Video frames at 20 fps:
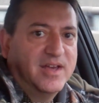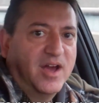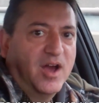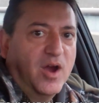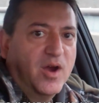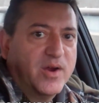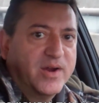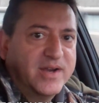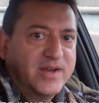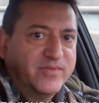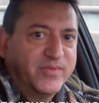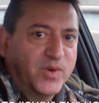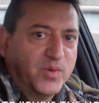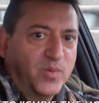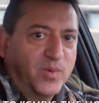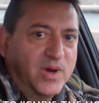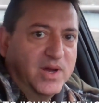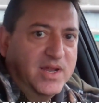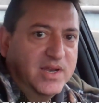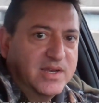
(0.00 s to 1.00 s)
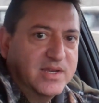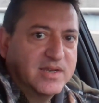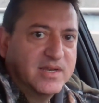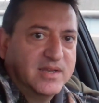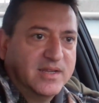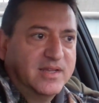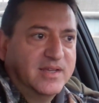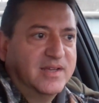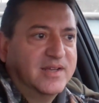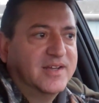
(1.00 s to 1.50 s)
All right, everyone,
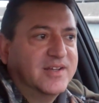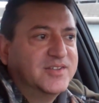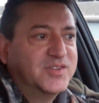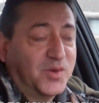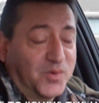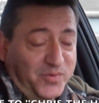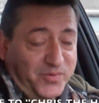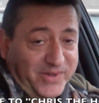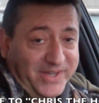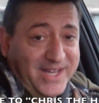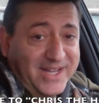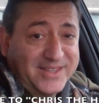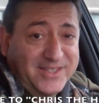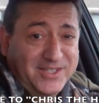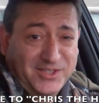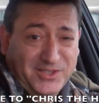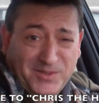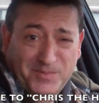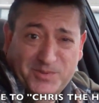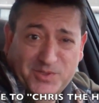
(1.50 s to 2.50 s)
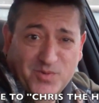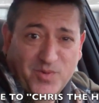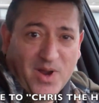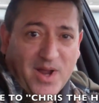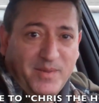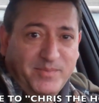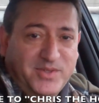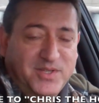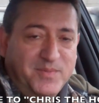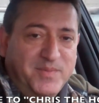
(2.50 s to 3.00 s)
don't forget to
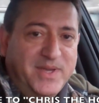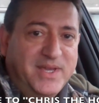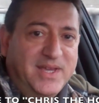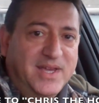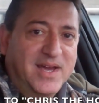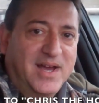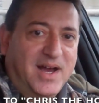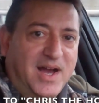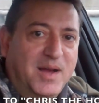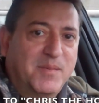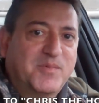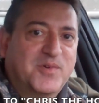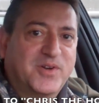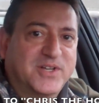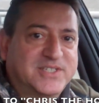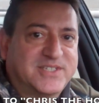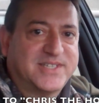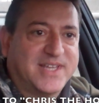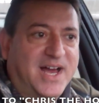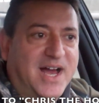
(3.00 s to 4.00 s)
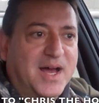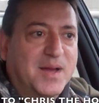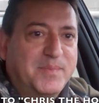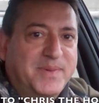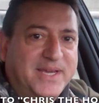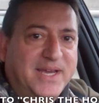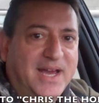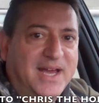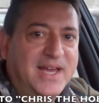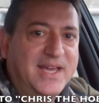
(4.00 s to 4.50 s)
subscribe to me. I'm Chris the
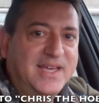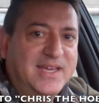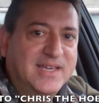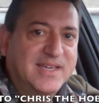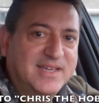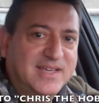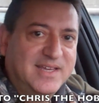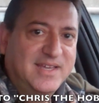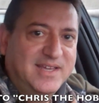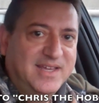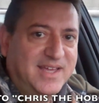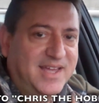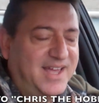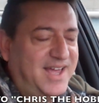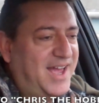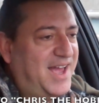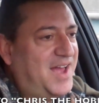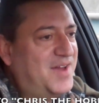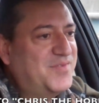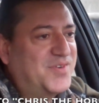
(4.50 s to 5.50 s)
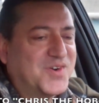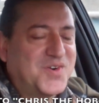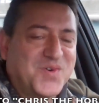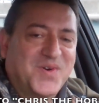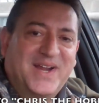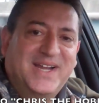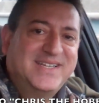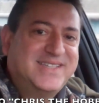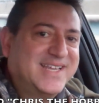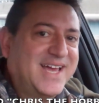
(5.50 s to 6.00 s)
Hobby Guy. Have a
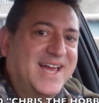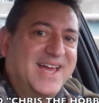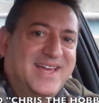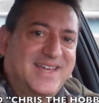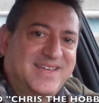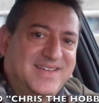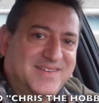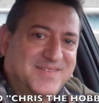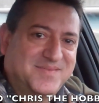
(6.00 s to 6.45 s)
great day.